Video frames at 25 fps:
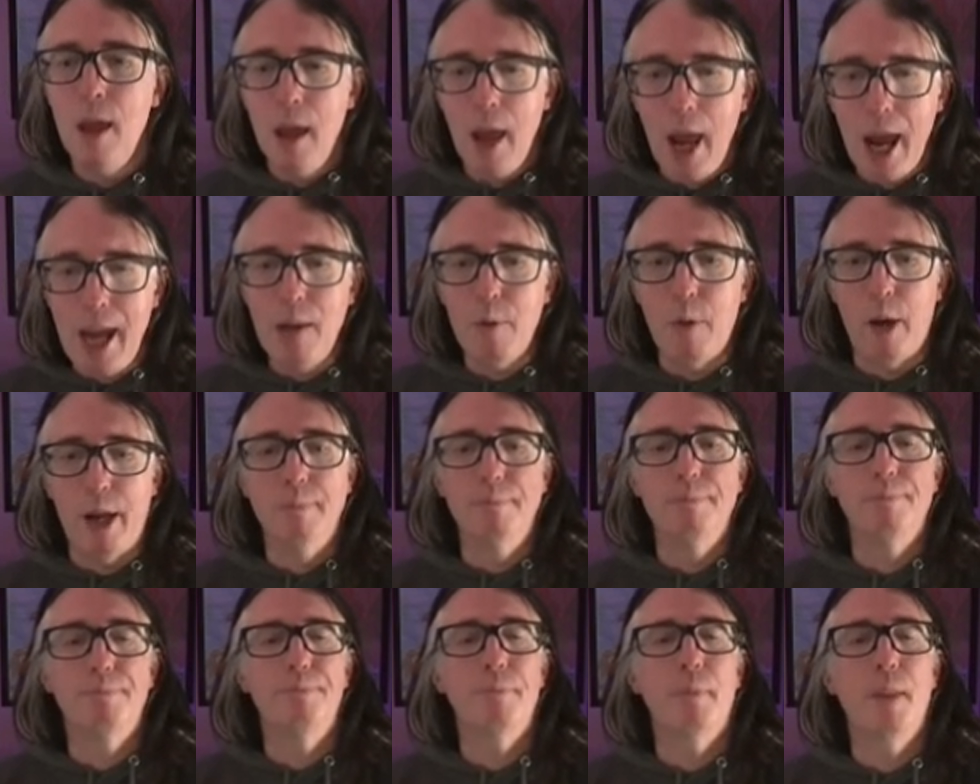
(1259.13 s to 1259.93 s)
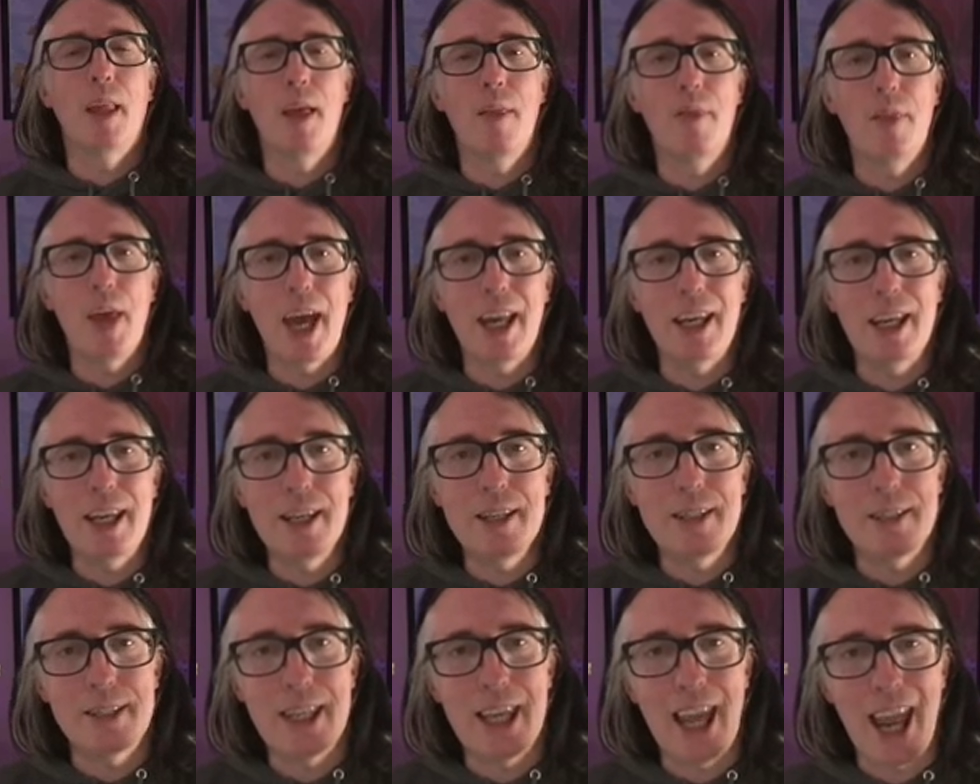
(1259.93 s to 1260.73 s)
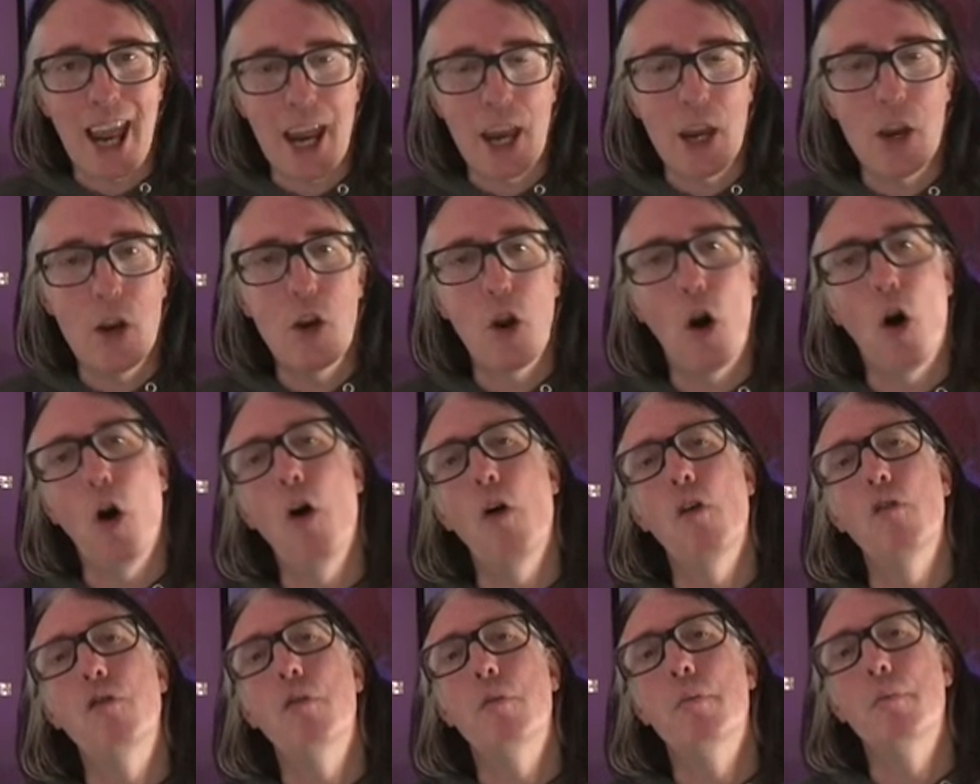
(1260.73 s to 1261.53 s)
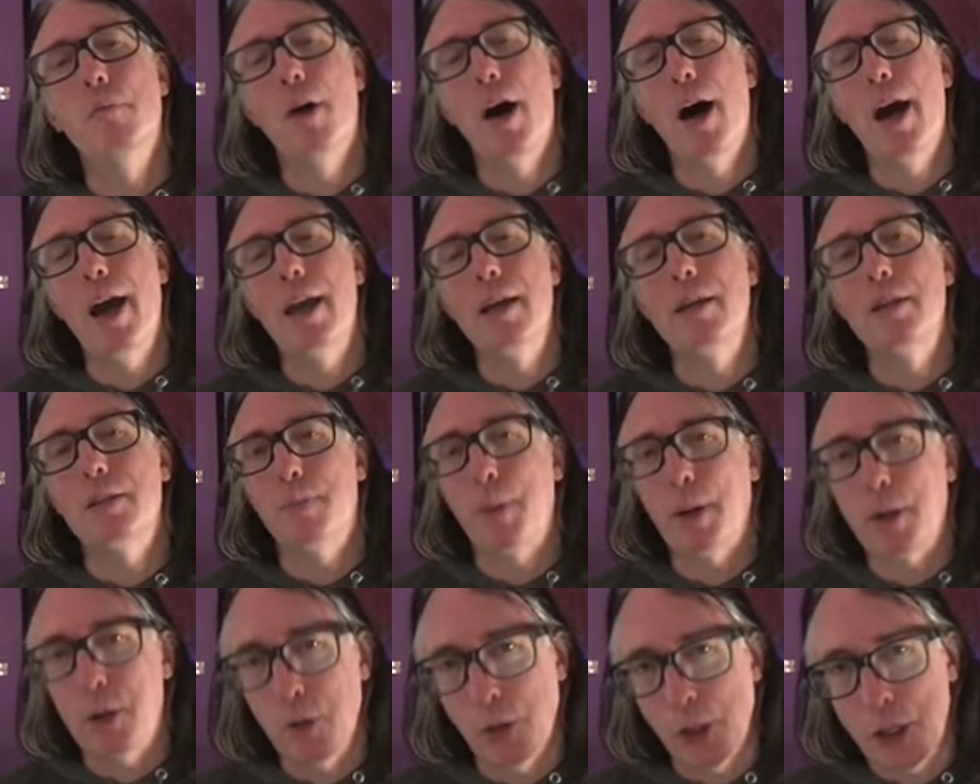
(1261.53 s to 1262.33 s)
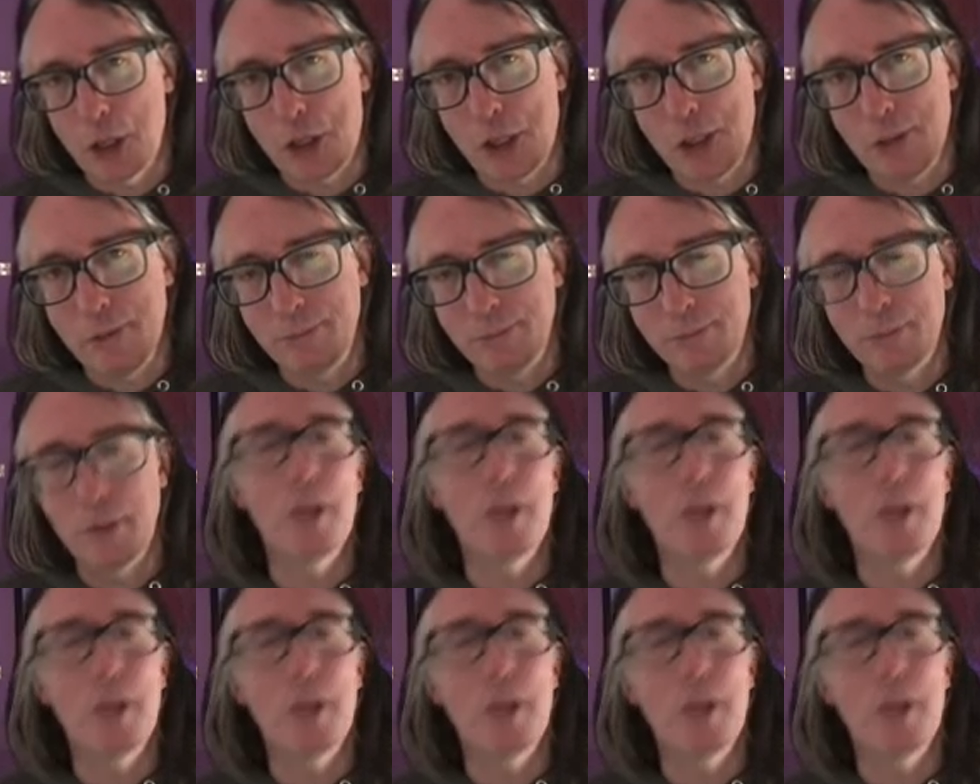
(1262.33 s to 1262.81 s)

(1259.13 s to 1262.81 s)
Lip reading: Anyway, that is the end of my speculation.